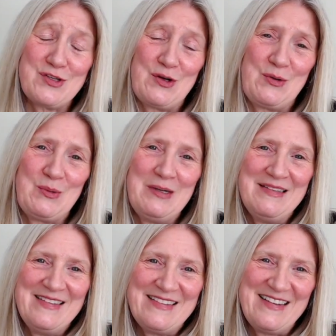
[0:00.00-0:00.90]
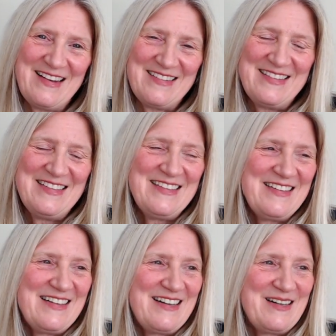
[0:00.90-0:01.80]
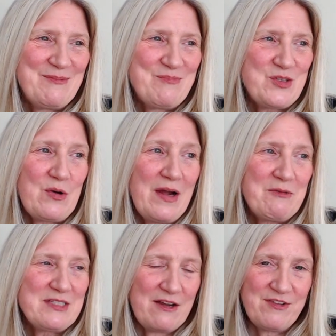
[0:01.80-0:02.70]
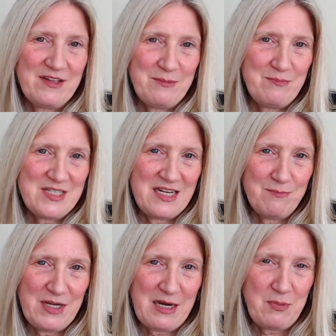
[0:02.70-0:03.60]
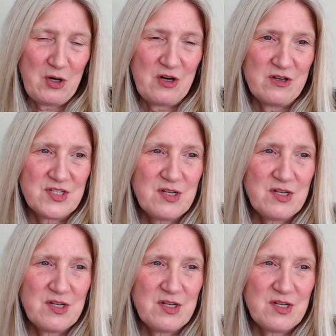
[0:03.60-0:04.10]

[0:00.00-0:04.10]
So yeah, um, so I will definitely t pick up hers.